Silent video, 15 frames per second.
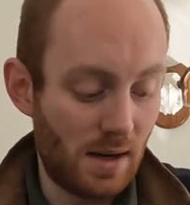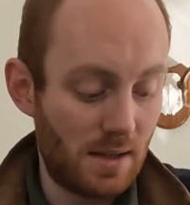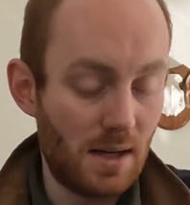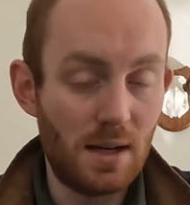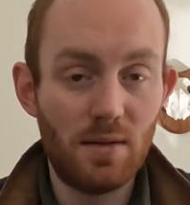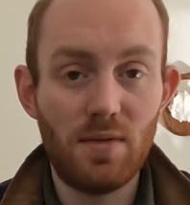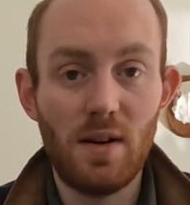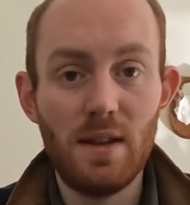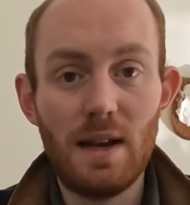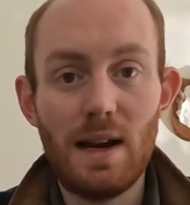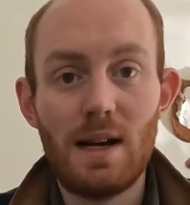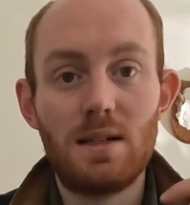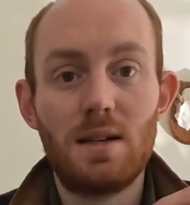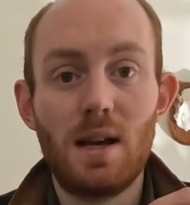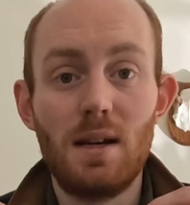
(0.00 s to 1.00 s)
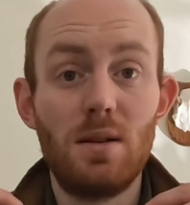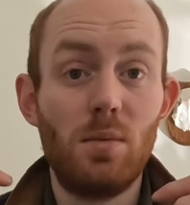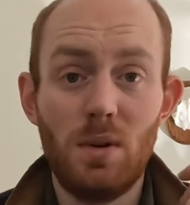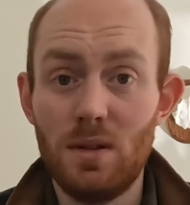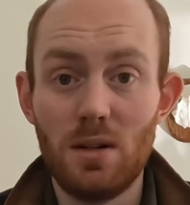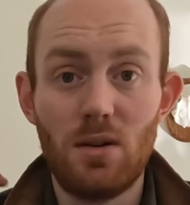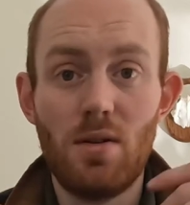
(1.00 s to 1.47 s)
I tend to find the elasticated
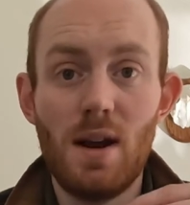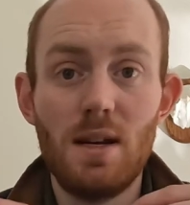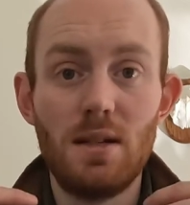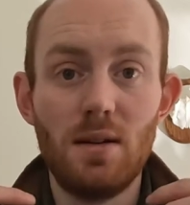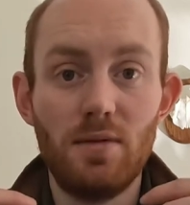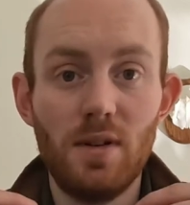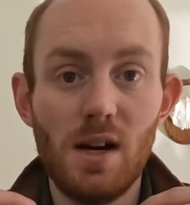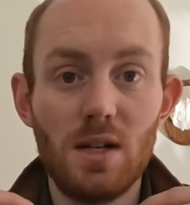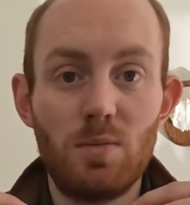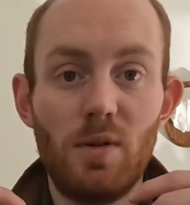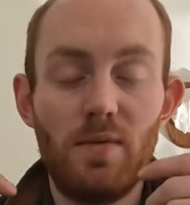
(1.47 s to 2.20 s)
ones are great at first,